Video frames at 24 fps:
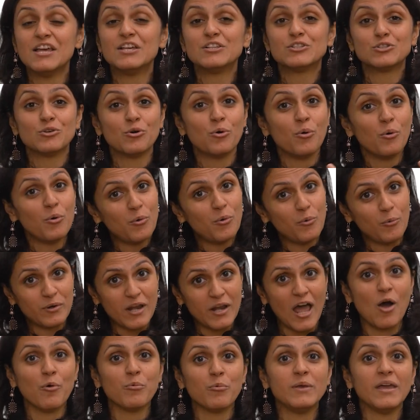So
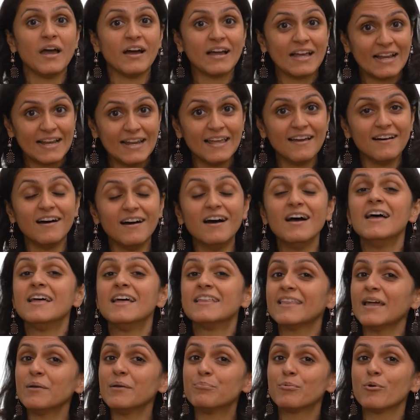now we are clear
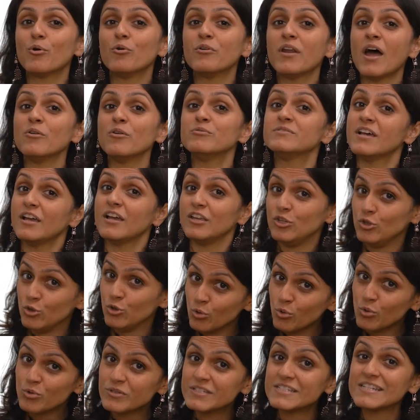that pronouns are
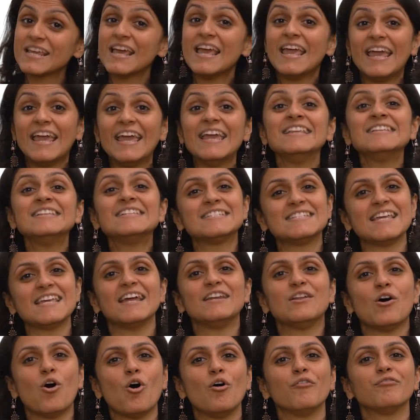used
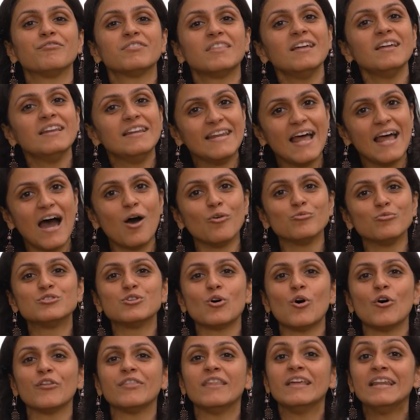instead of the nouns
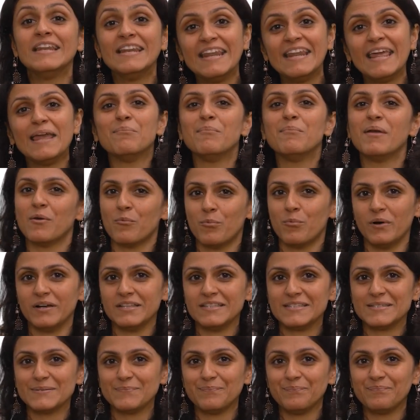or the naming
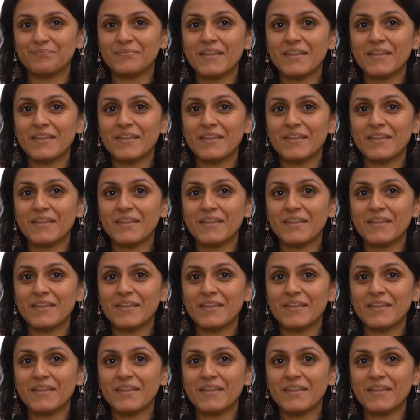words.